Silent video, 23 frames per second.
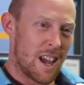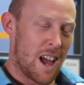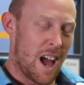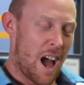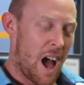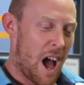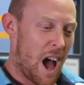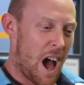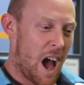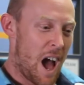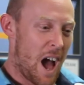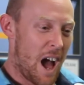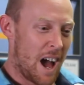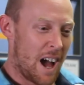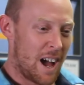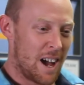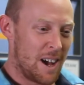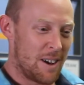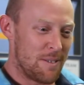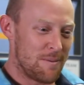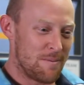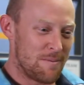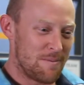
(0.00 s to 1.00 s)

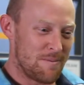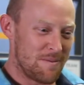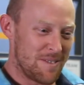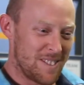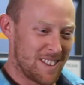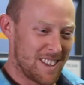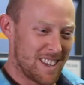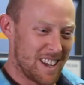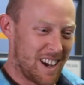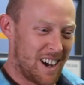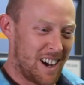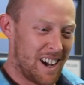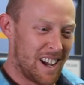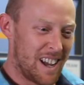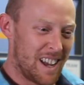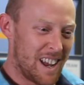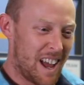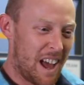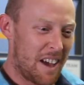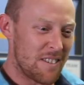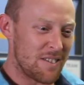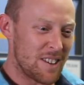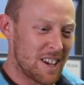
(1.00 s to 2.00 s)

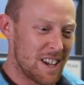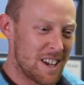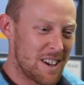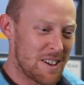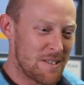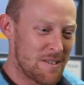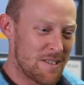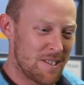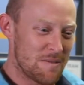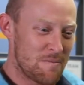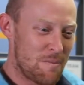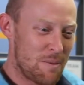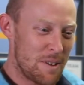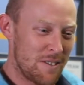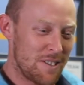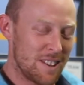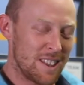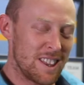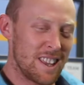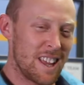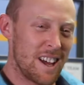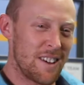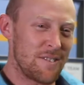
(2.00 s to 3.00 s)
I have a bit of
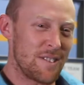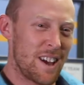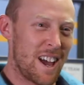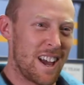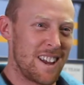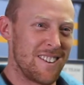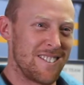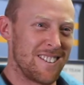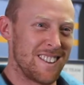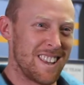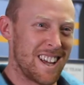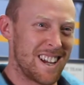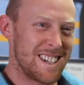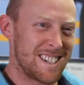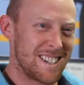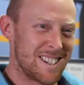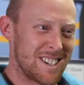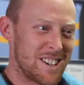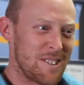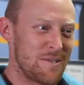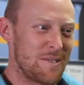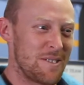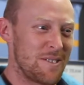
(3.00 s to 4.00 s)
a love-hate
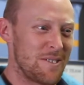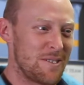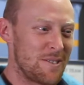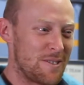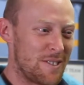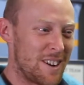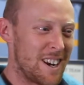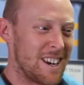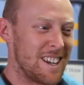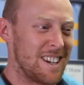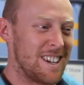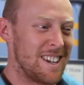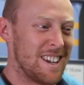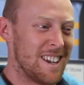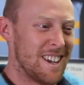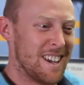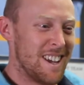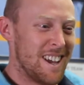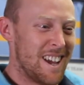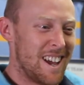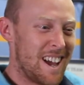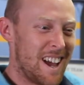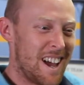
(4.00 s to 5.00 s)
relationship, and funny
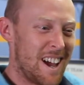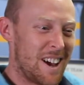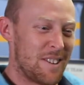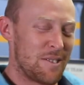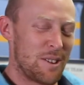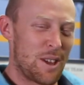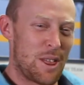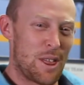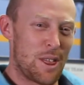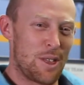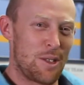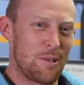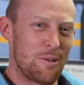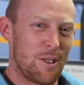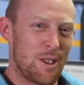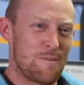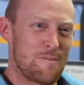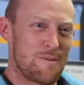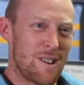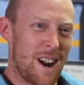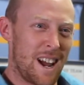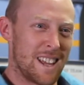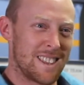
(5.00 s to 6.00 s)

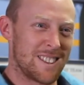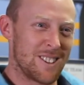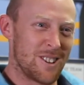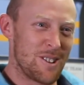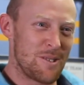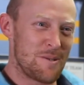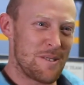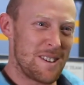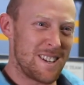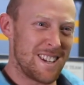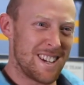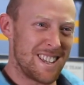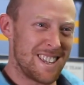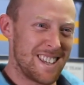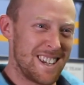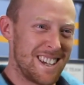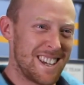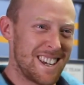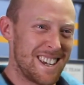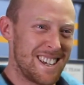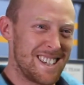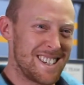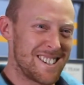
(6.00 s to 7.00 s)
with Brad Lupe, I
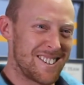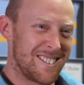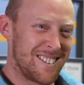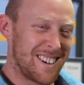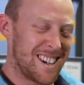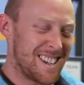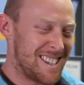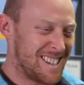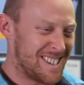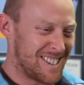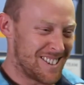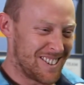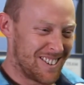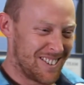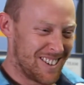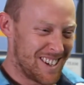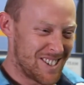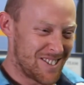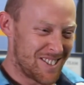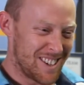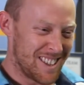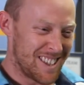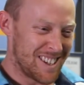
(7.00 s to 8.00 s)
think. He's
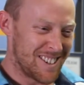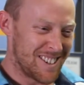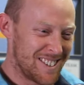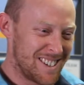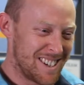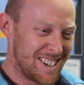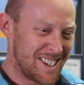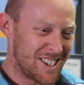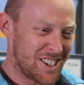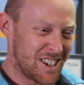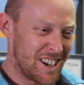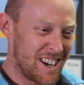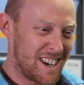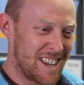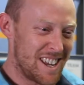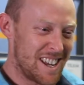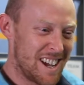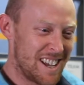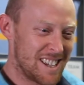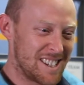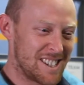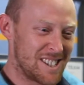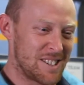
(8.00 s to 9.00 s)
always really to treat. He
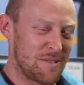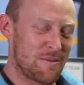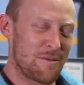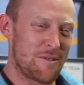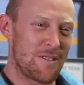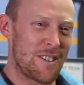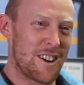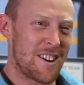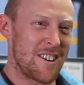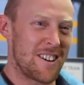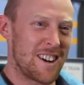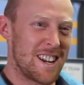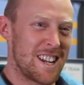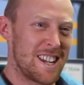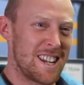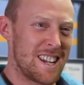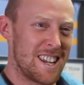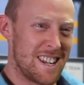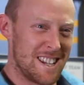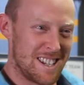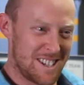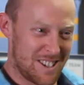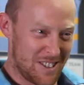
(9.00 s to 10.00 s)
asks some very
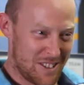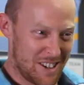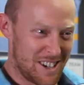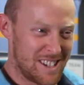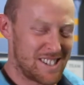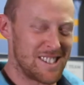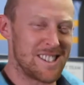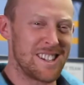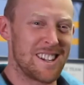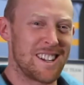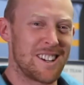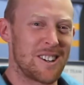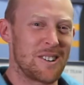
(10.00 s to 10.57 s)
interesting